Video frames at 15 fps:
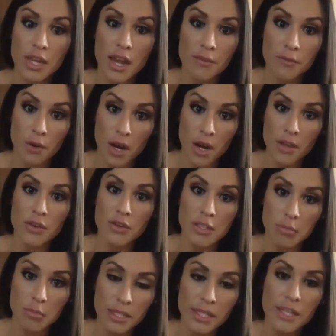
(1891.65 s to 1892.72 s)
for others to
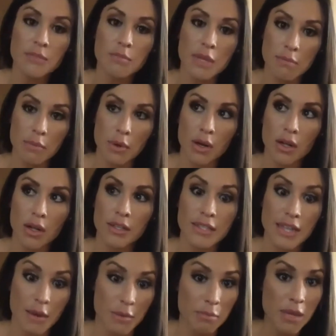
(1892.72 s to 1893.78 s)
please people, because
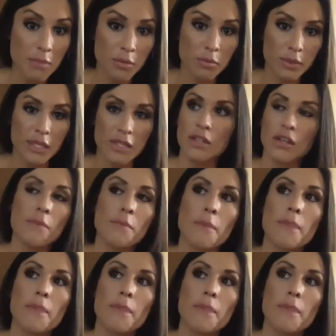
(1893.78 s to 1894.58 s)
I'm a people pleaser.